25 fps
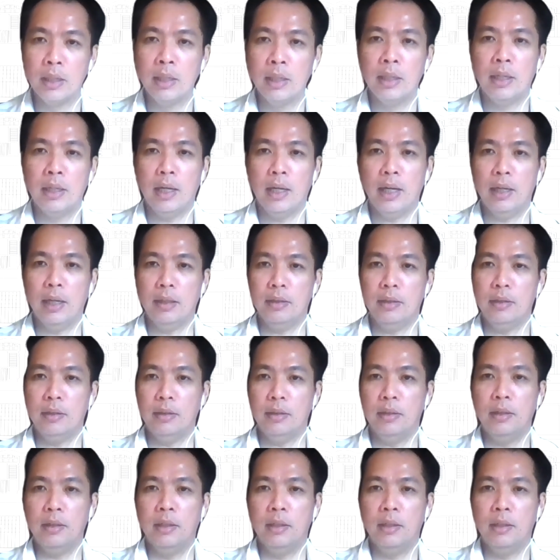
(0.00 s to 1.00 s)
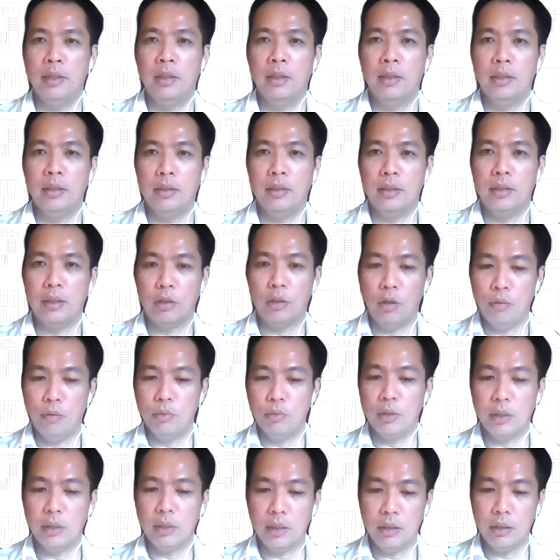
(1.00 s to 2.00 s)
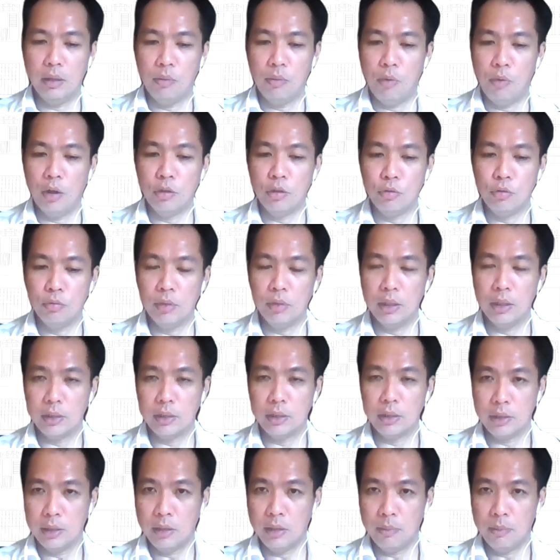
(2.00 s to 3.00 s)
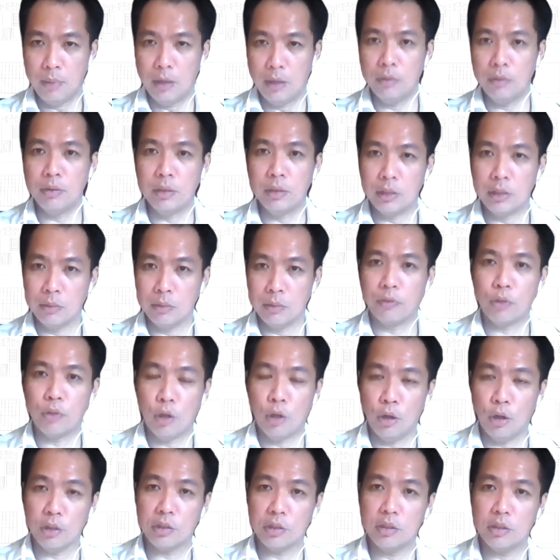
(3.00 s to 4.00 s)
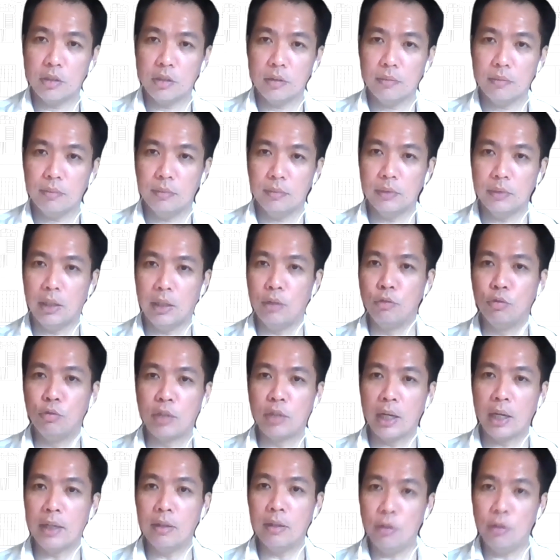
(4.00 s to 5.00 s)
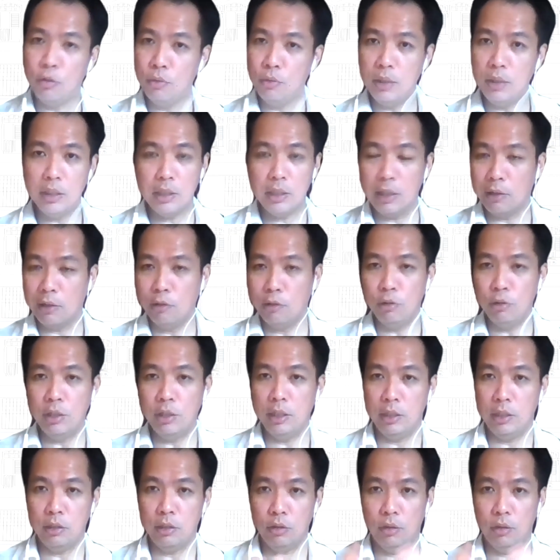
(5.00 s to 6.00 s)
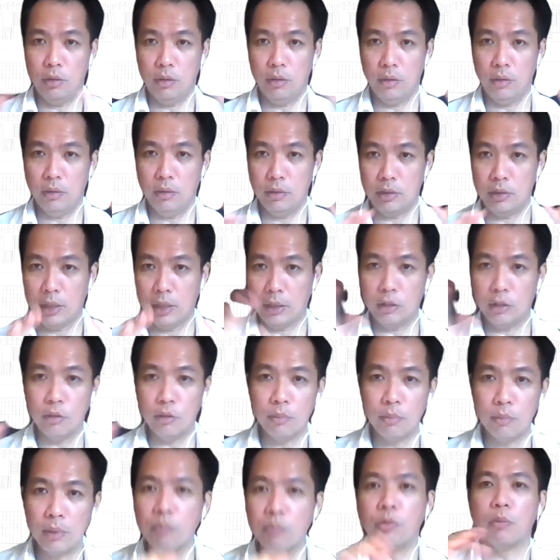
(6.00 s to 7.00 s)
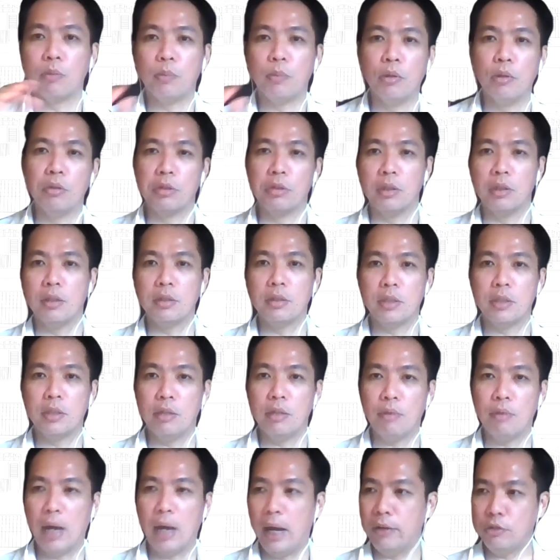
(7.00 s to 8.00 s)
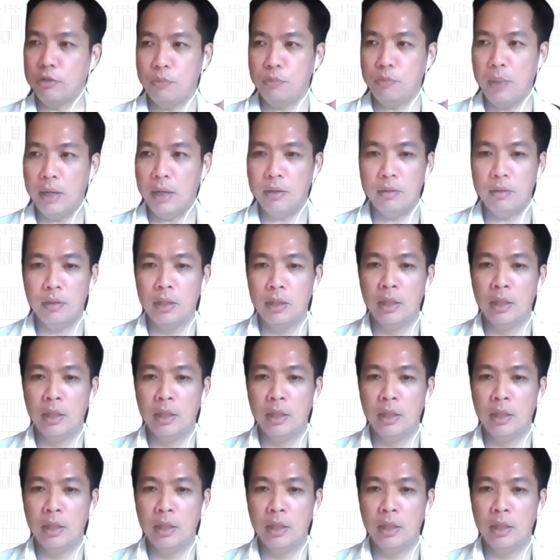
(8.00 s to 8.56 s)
and the court will award you a certain amount in terms of costs. Now, you can always include it in your settlement proposal and say, right, I've spent